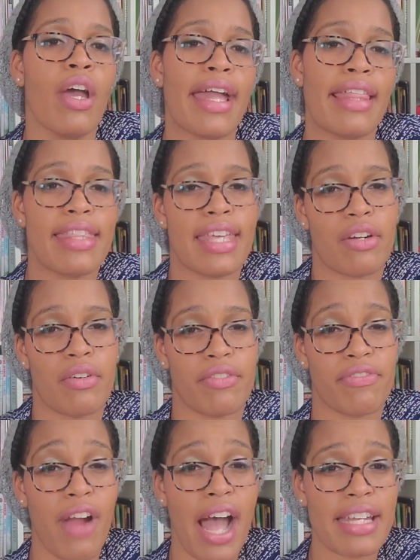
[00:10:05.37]
And then on
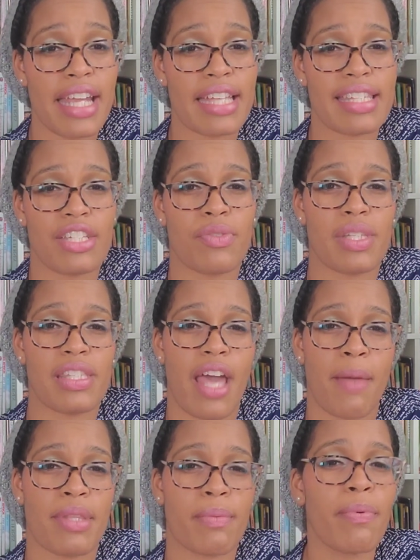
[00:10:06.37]
Fridays, I do a
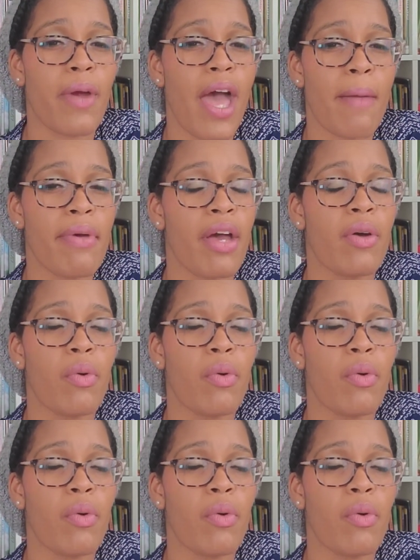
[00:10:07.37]
Sabbath prep